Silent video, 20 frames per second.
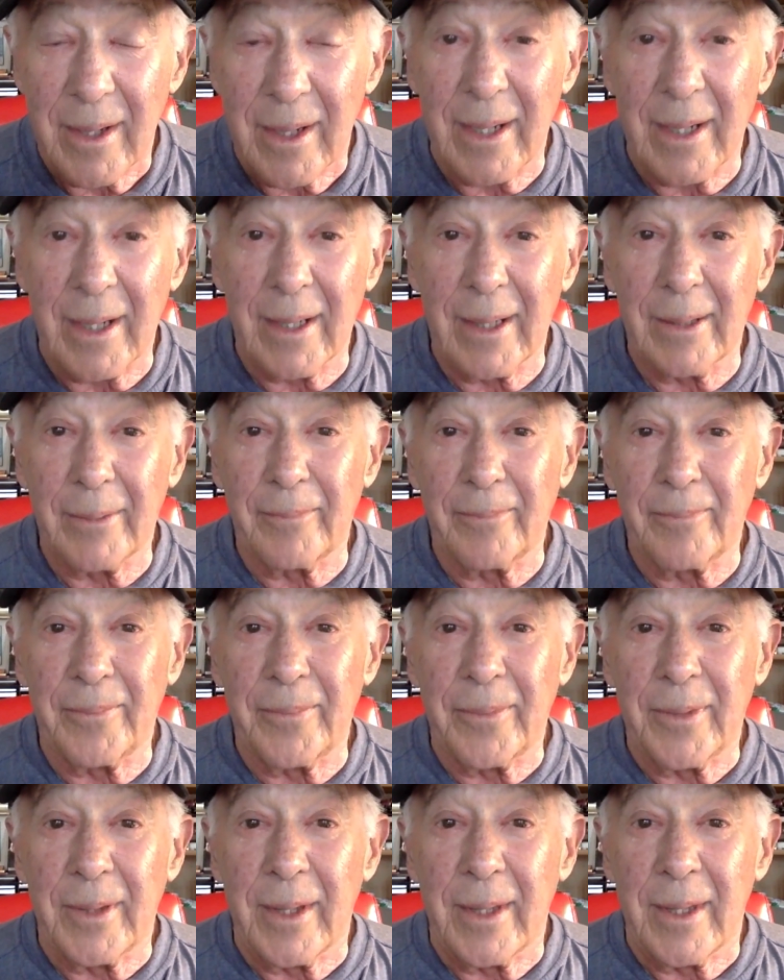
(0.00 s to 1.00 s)

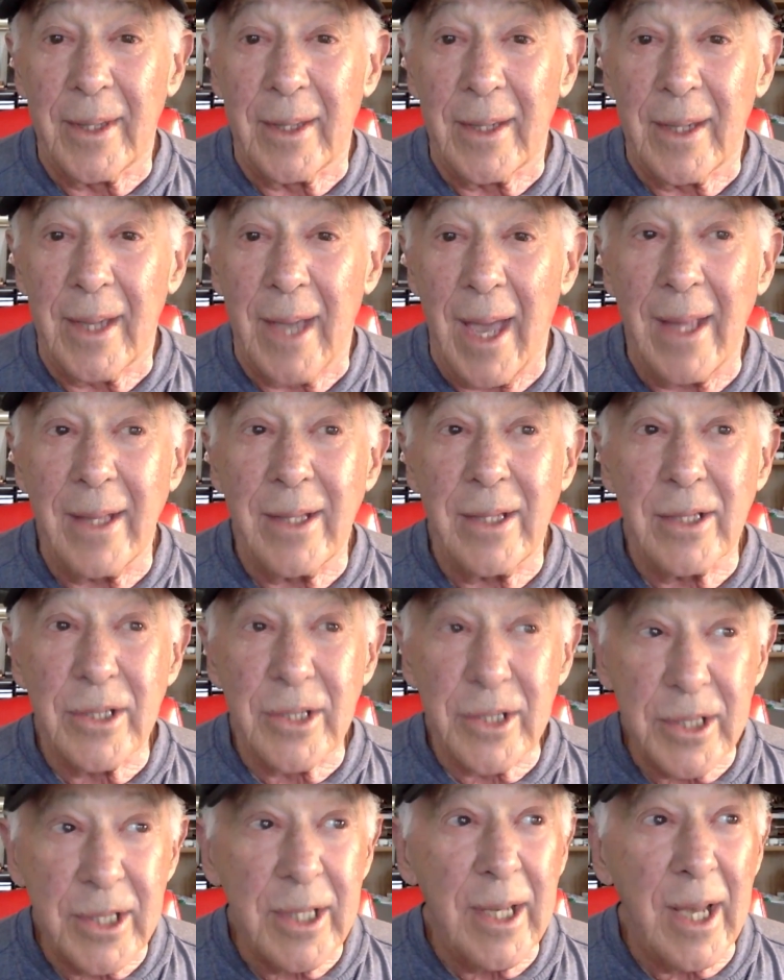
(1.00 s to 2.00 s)
And you
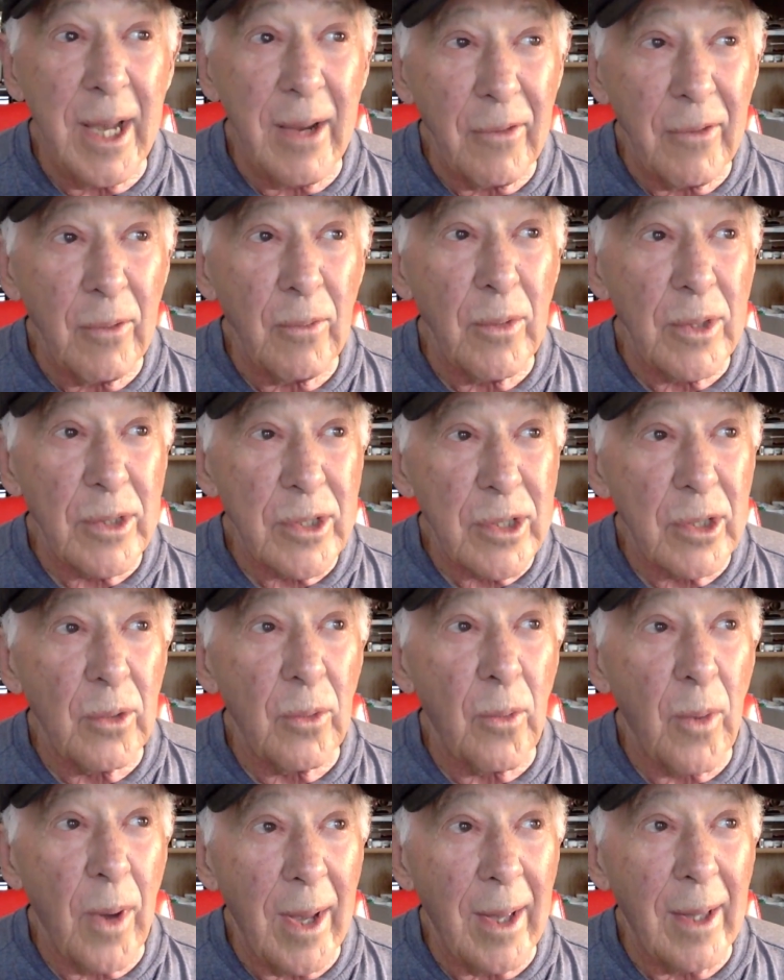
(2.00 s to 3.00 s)
see every once in a
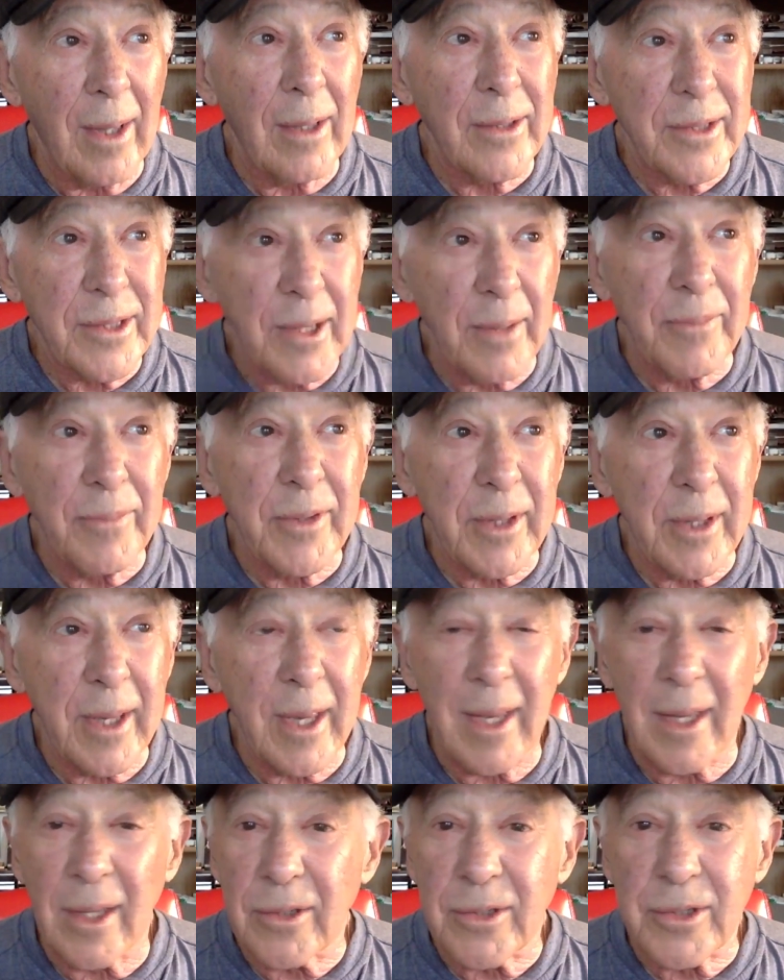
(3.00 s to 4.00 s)
while
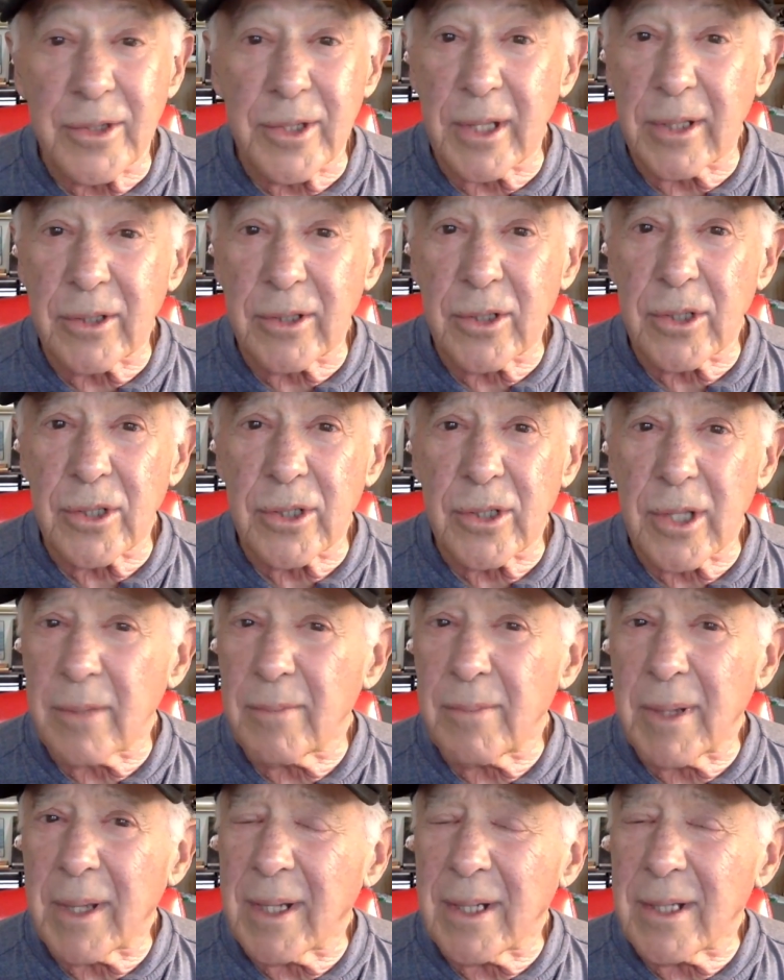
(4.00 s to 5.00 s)
something else that just
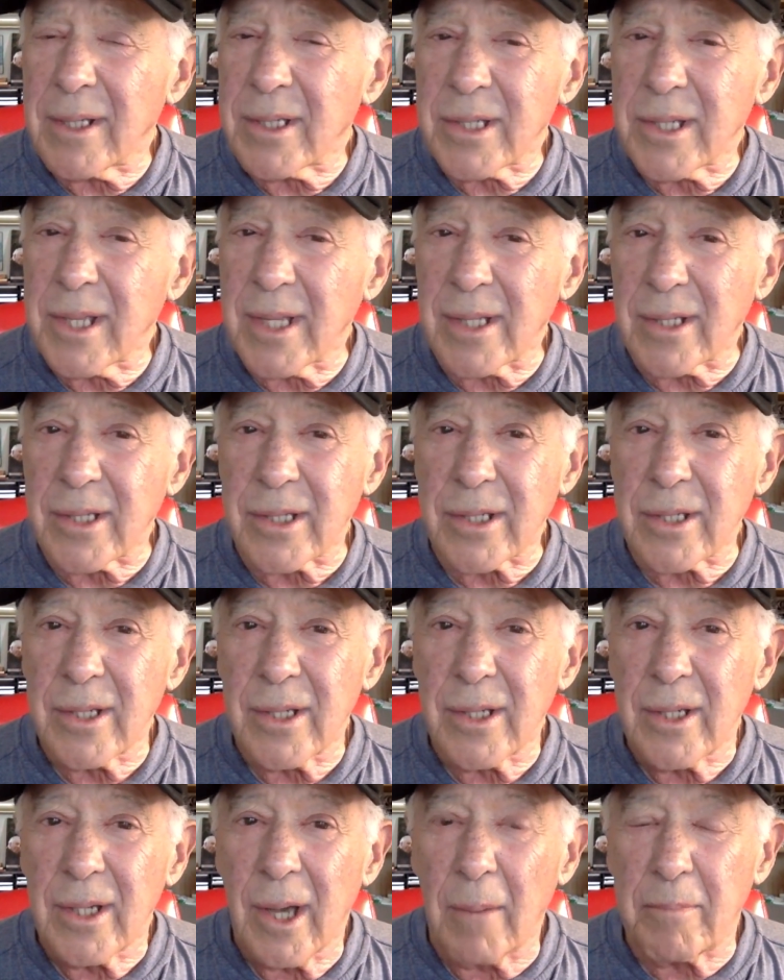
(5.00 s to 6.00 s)
doesn't make any sense.
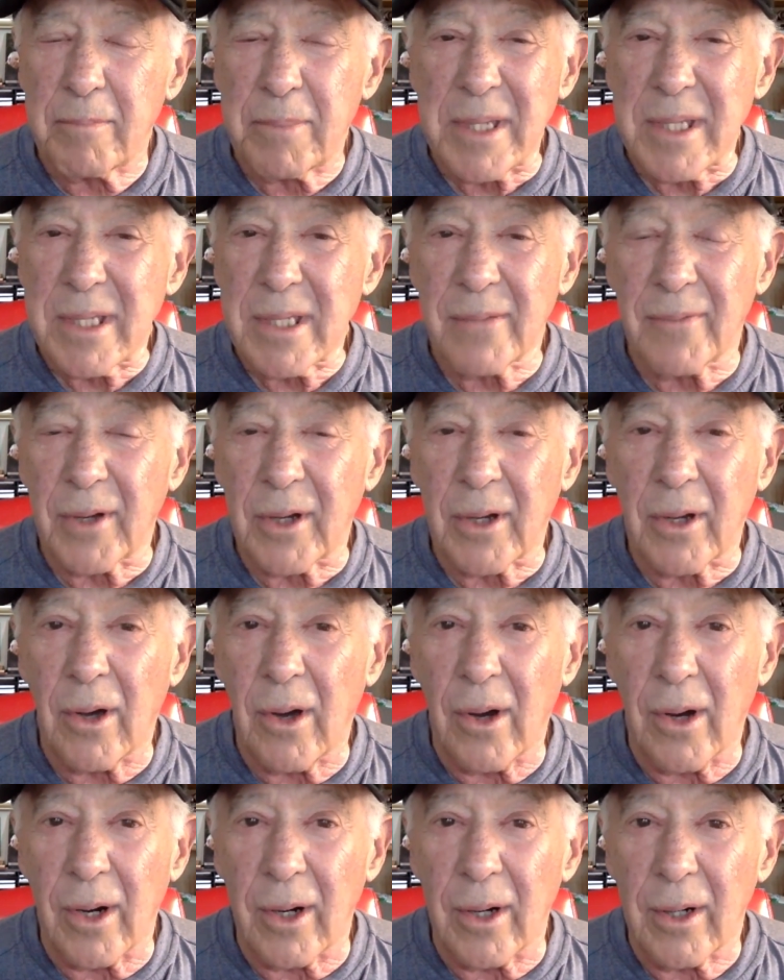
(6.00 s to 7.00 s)
A piece of a
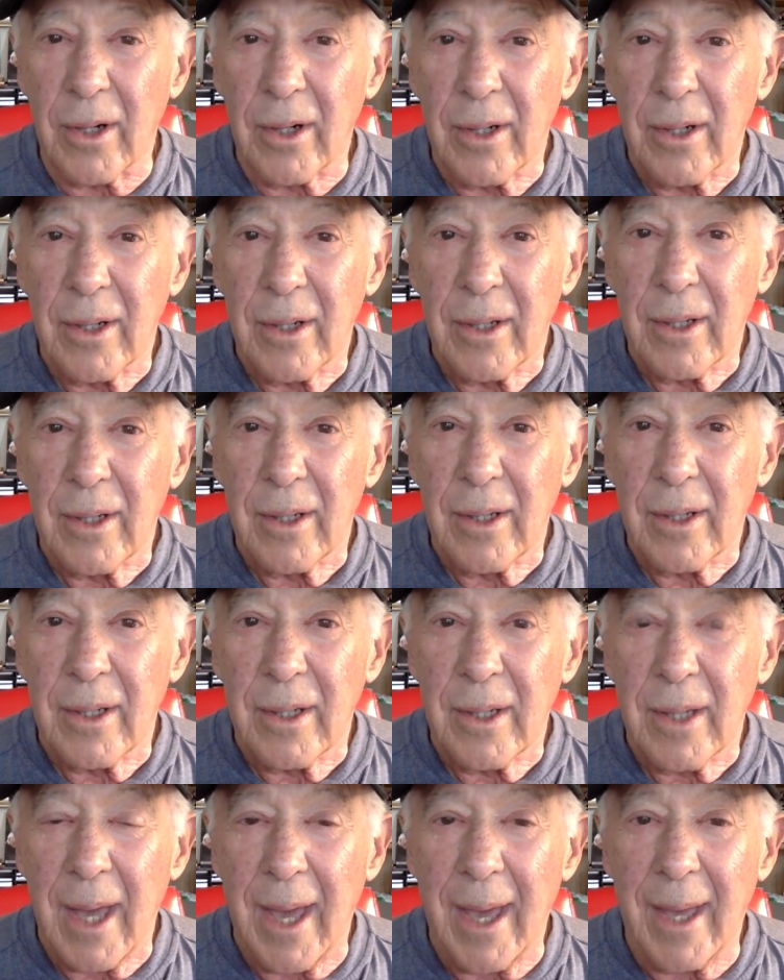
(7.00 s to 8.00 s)
car.
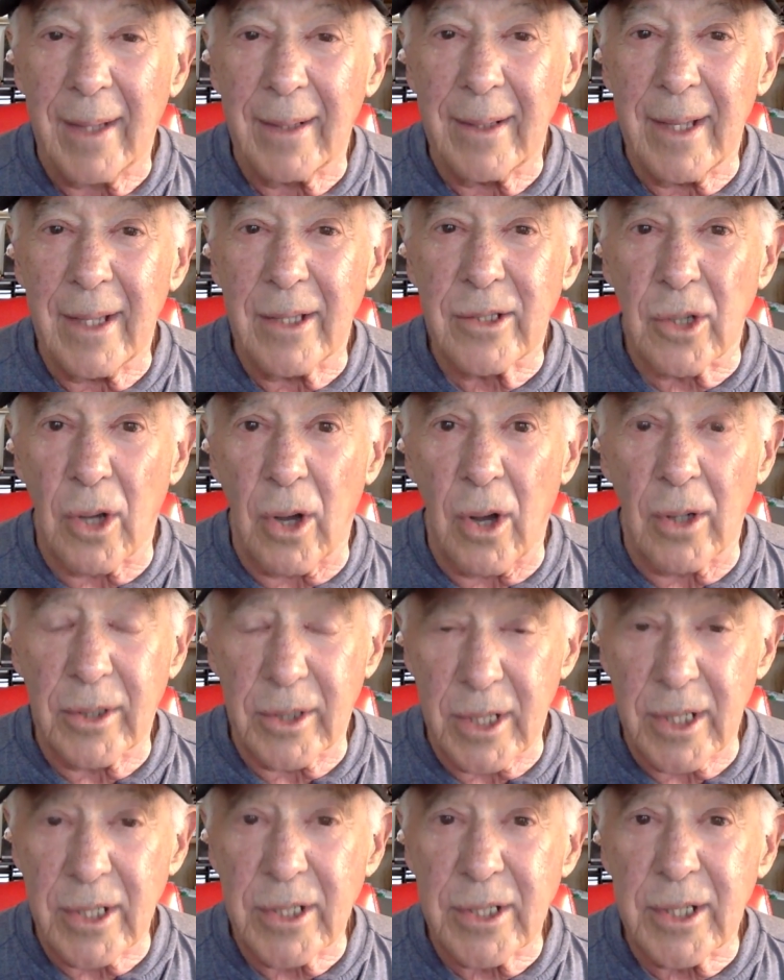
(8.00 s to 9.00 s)
And it's
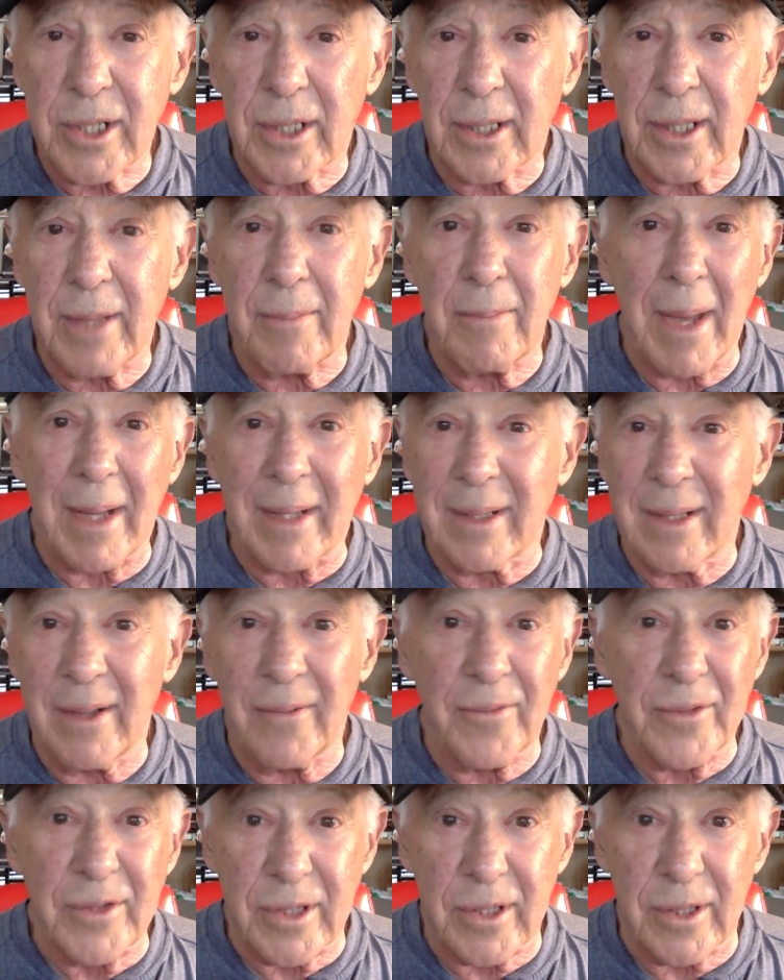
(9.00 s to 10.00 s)
artistically
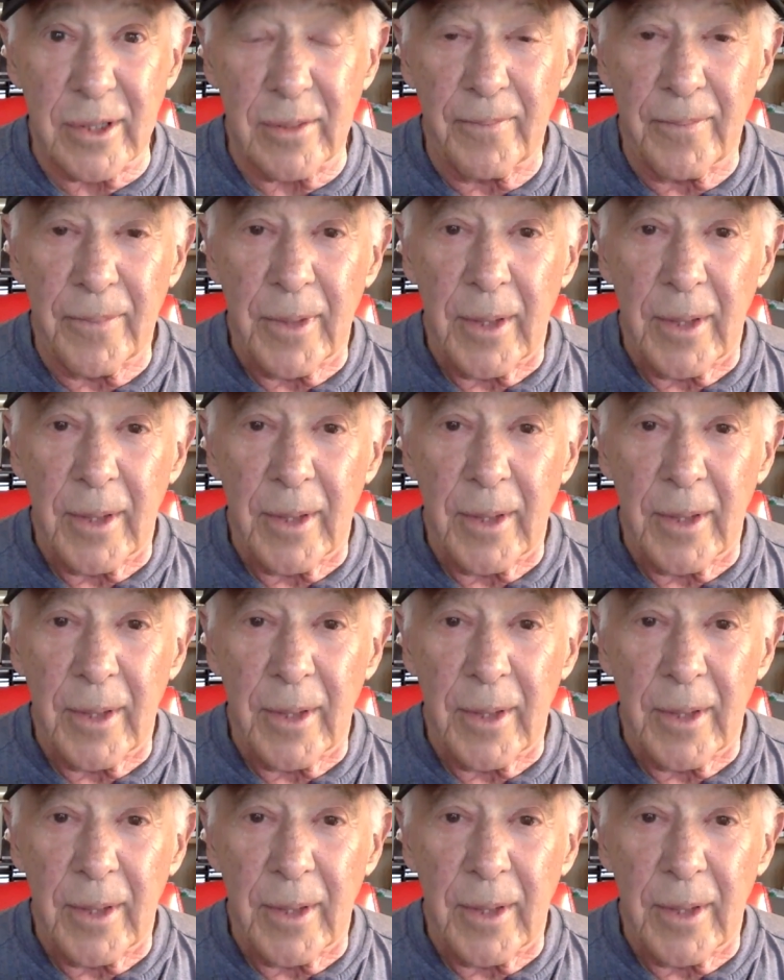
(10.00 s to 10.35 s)
magnificent.